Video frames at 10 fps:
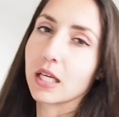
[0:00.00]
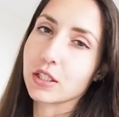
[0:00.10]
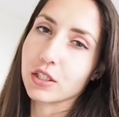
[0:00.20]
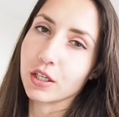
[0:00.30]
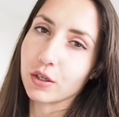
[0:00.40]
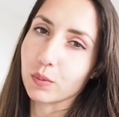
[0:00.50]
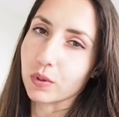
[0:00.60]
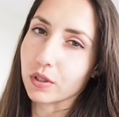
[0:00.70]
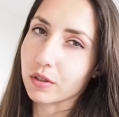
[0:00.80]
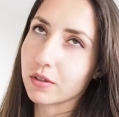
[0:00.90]
It's another
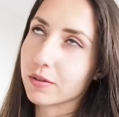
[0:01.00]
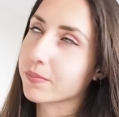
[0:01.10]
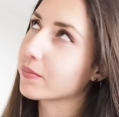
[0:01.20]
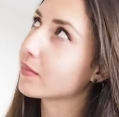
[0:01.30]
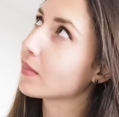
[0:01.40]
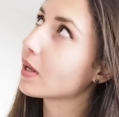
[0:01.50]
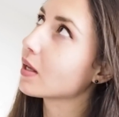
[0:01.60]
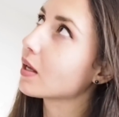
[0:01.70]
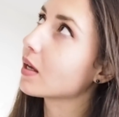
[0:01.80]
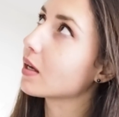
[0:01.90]
world,
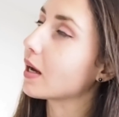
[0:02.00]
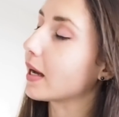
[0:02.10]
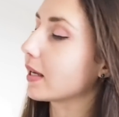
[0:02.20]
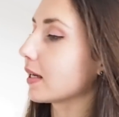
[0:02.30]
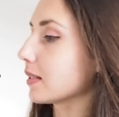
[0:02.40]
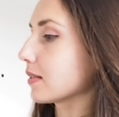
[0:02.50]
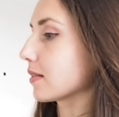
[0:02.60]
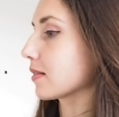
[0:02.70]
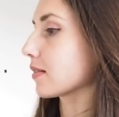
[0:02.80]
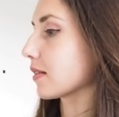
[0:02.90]
I
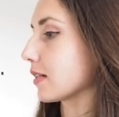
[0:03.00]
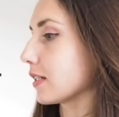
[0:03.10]
guess,